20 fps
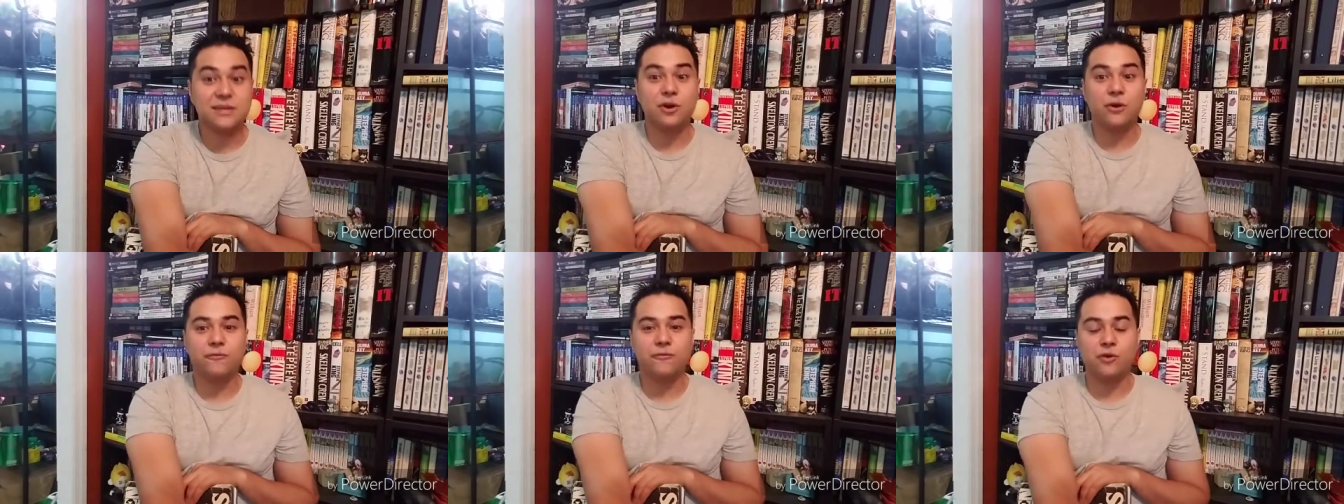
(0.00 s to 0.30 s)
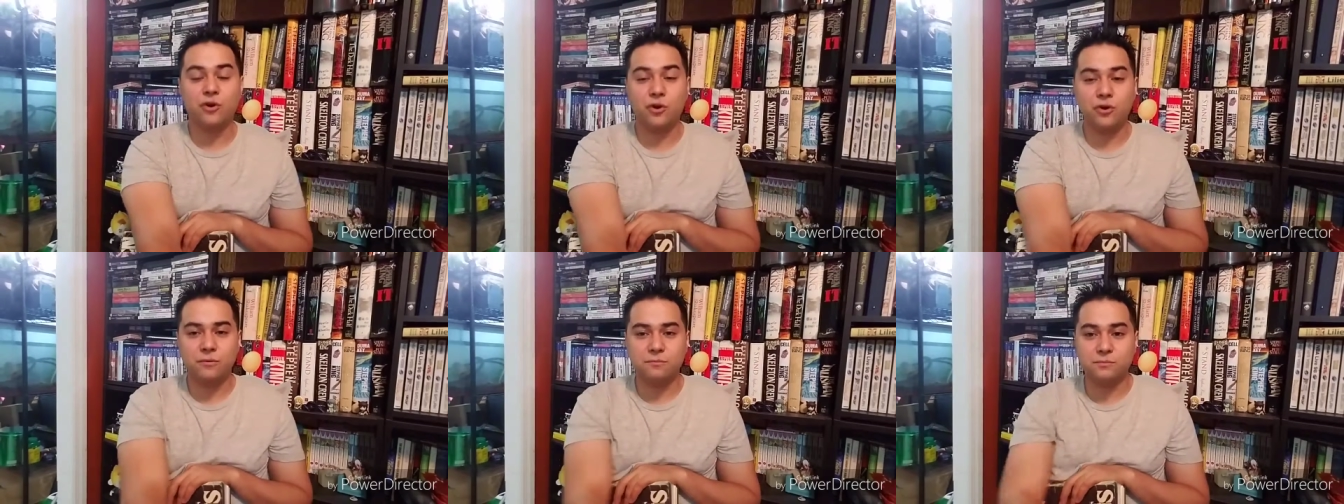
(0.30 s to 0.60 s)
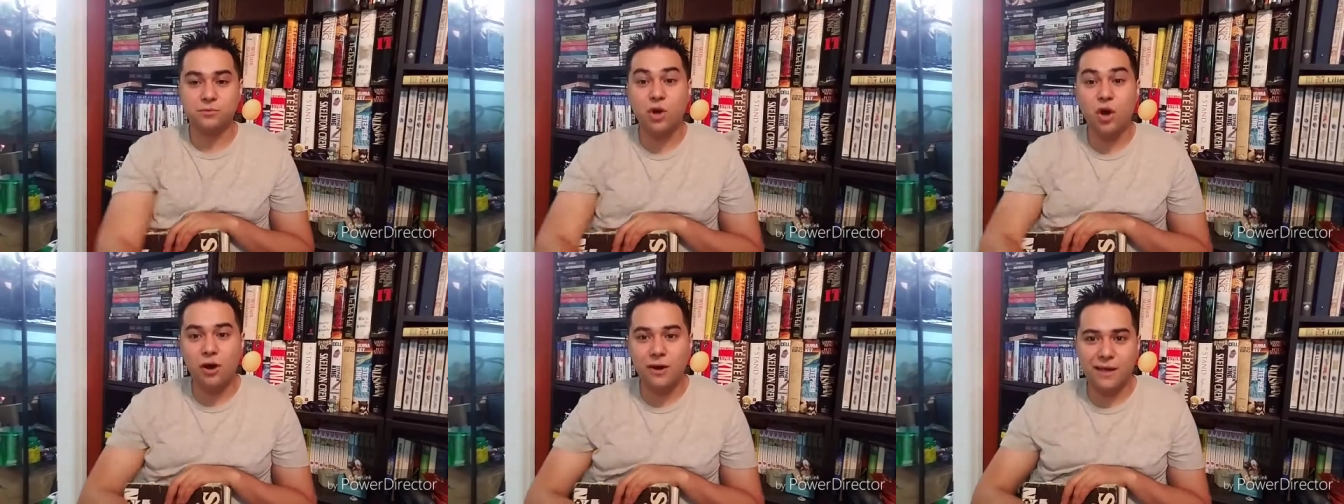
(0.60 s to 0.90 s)
he overheard him
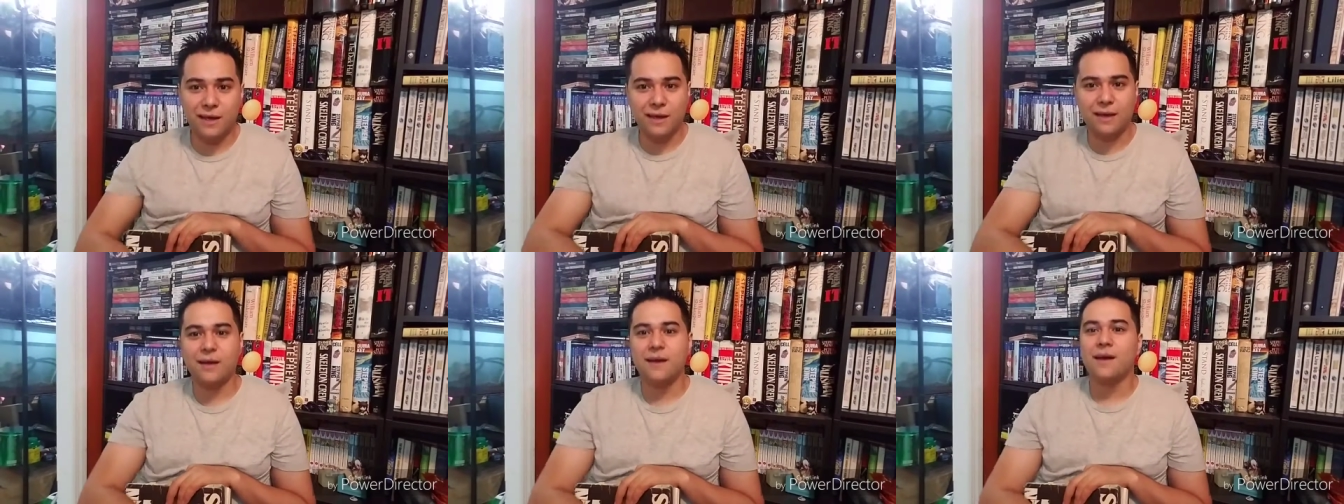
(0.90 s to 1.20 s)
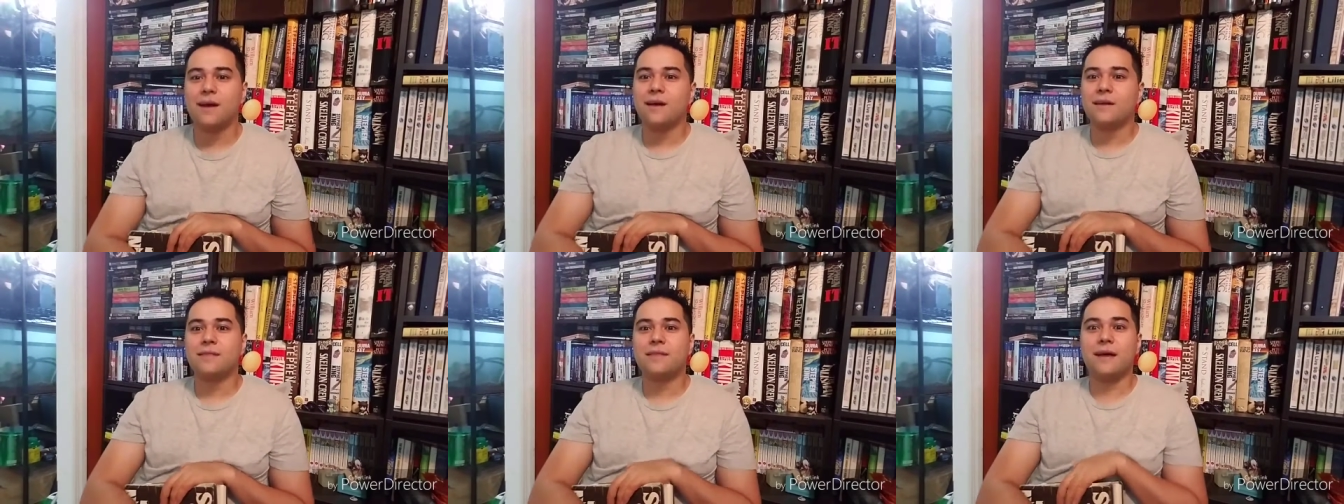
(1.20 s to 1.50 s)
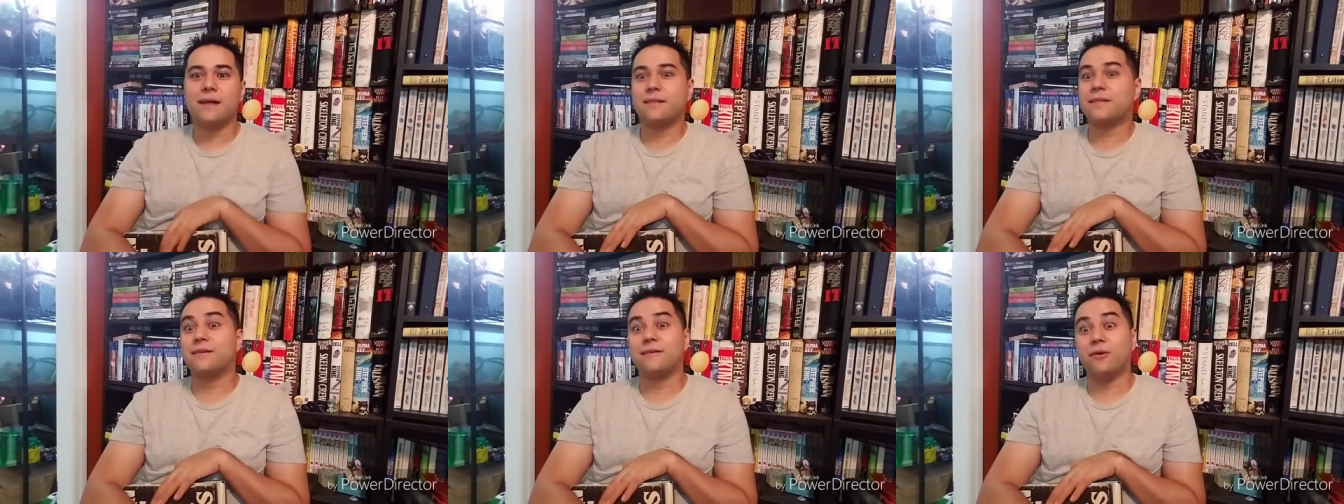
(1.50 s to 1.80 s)
talking
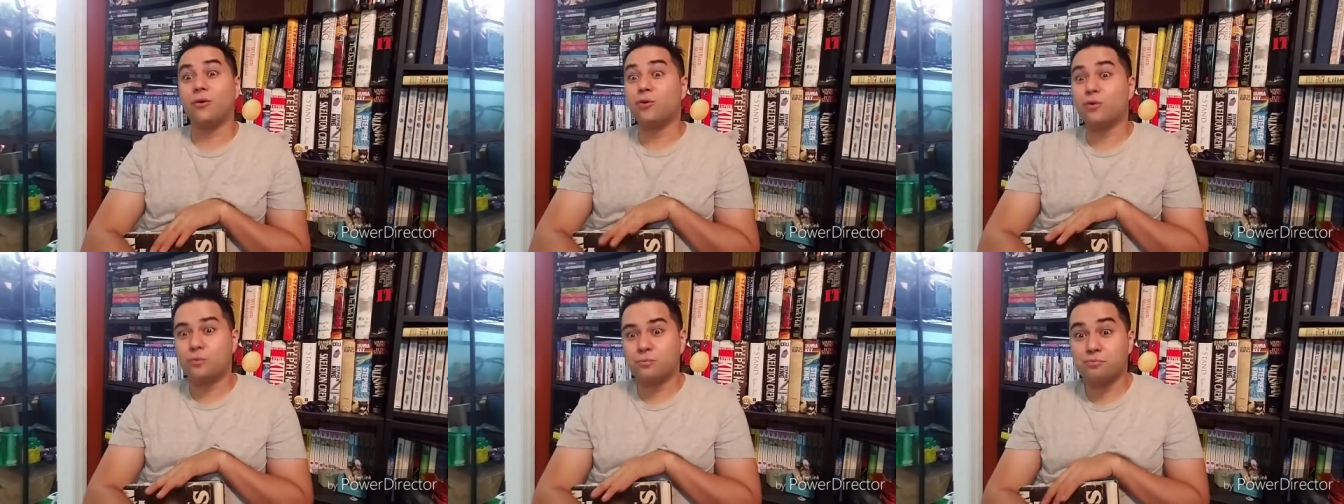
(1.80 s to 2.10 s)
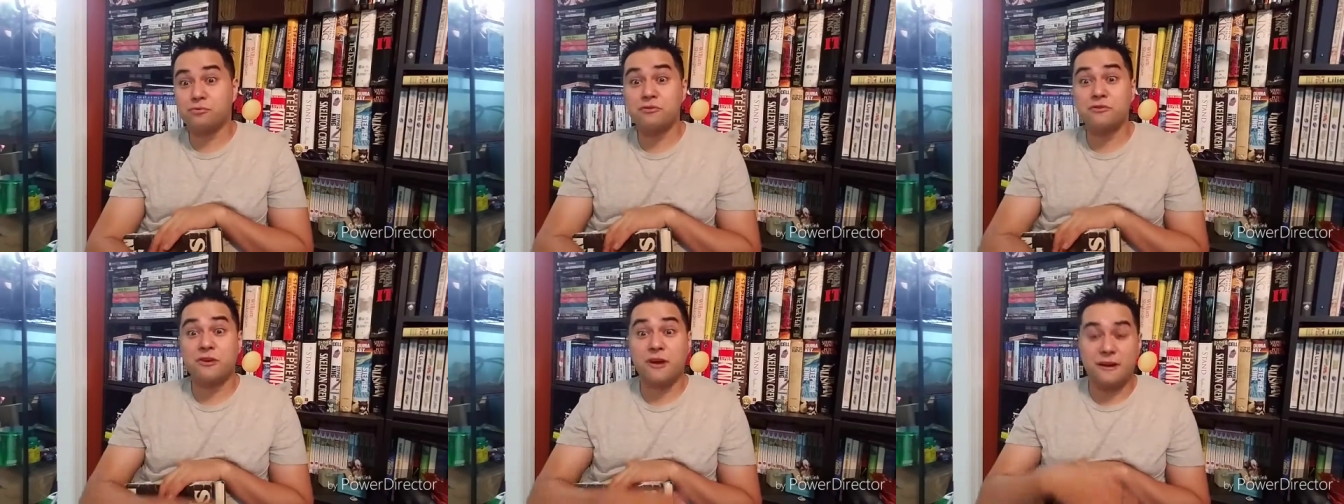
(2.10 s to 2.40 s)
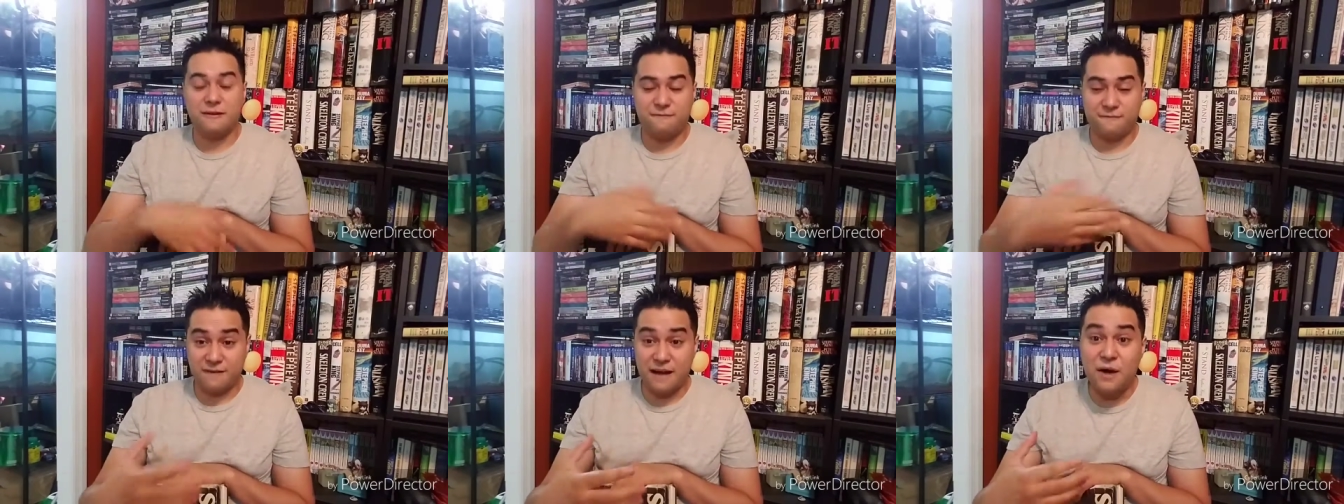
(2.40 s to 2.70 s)
that the older brother
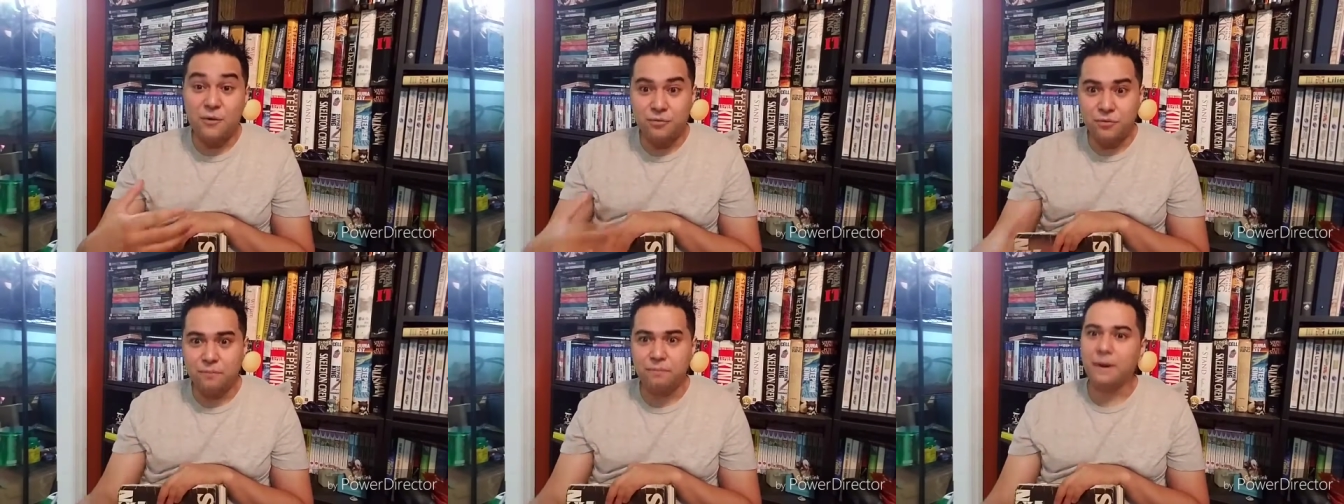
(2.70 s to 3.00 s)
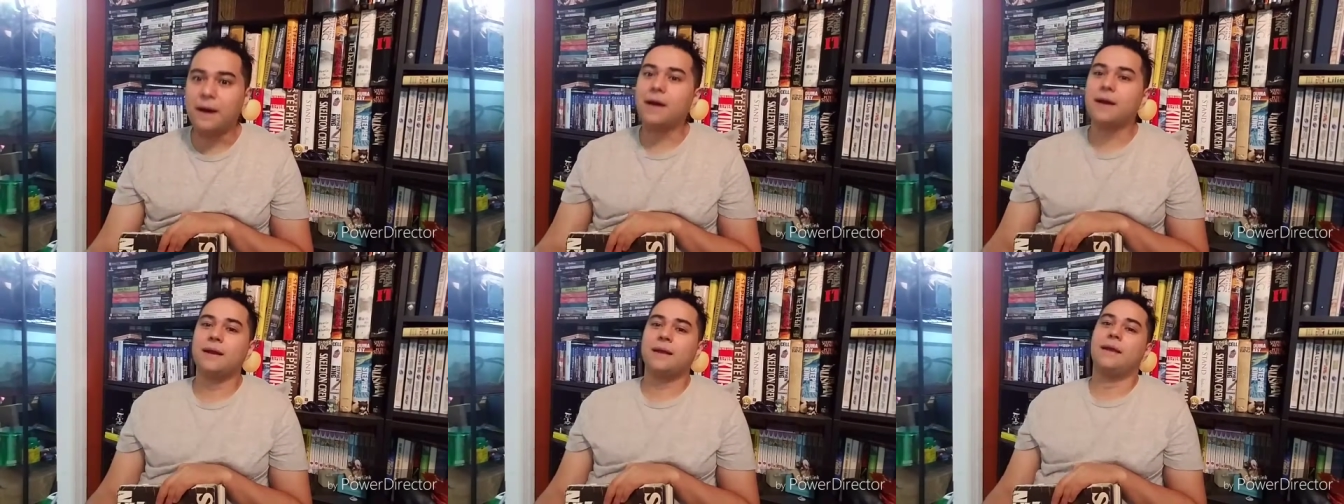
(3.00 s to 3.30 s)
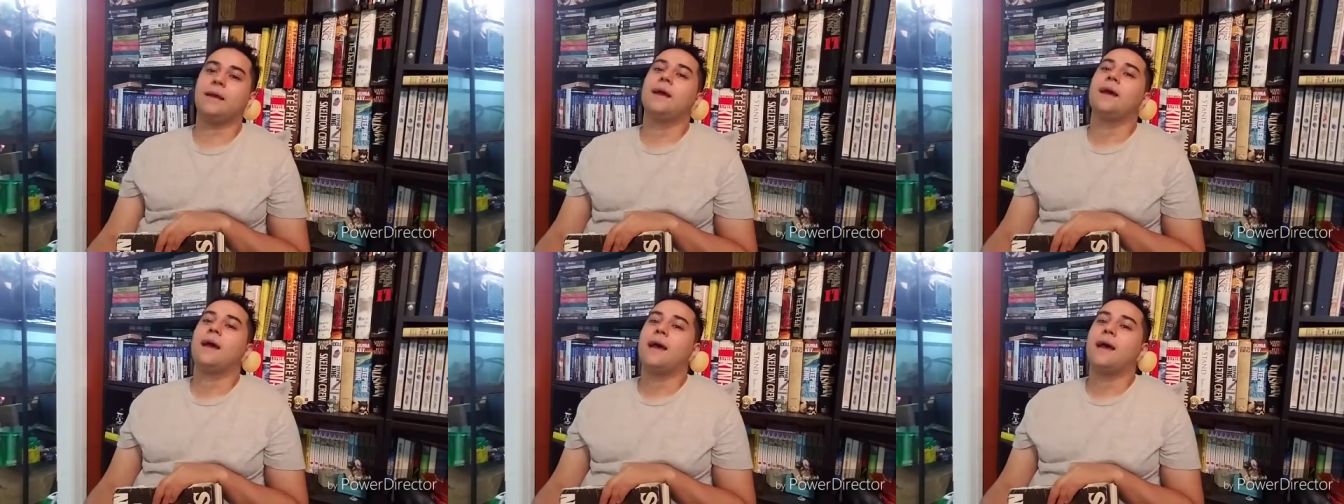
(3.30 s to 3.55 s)
had found the body,